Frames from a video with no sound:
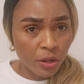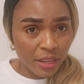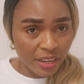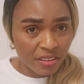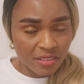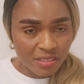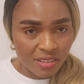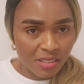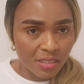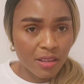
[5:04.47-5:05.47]
in the
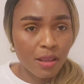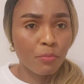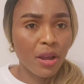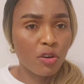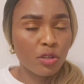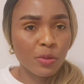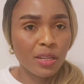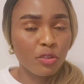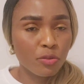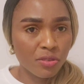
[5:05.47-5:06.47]
city. My
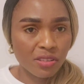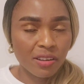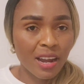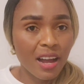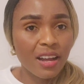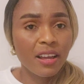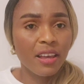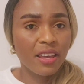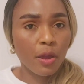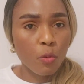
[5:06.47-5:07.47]
husband used the car.
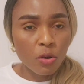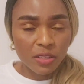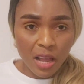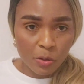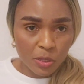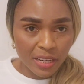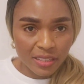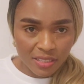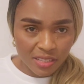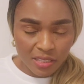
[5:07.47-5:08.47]
He works outside
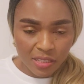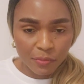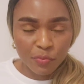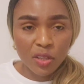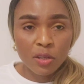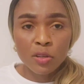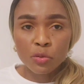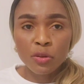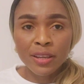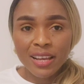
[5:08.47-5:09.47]
the city.
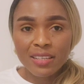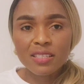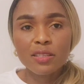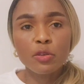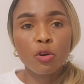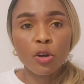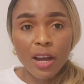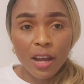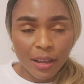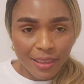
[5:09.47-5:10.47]
So get your
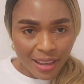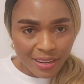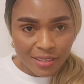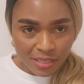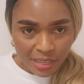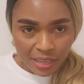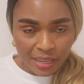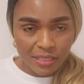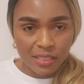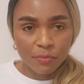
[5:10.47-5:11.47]
yearly
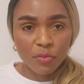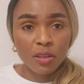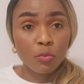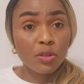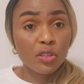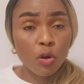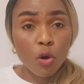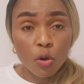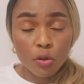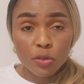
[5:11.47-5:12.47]
ticket, which
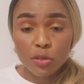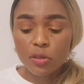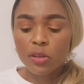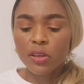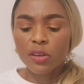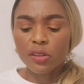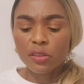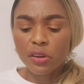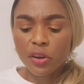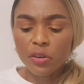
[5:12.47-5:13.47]
costs
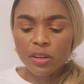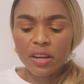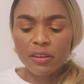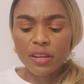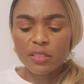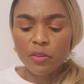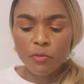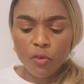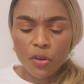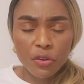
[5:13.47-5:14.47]

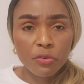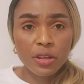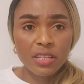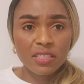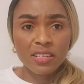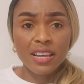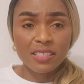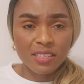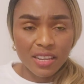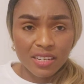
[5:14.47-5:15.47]

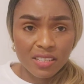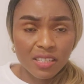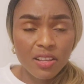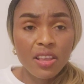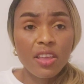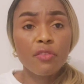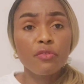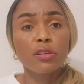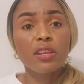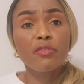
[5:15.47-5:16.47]
€394.88. If
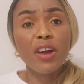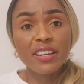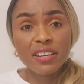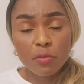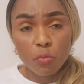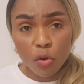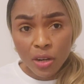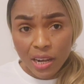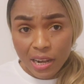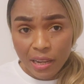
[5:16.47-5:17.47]
you divide it
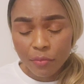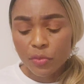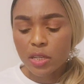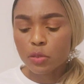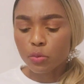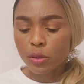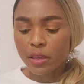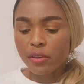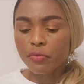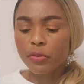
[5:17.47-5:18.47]
monthly, it will
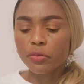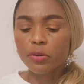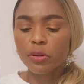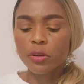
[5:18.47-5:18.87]
give you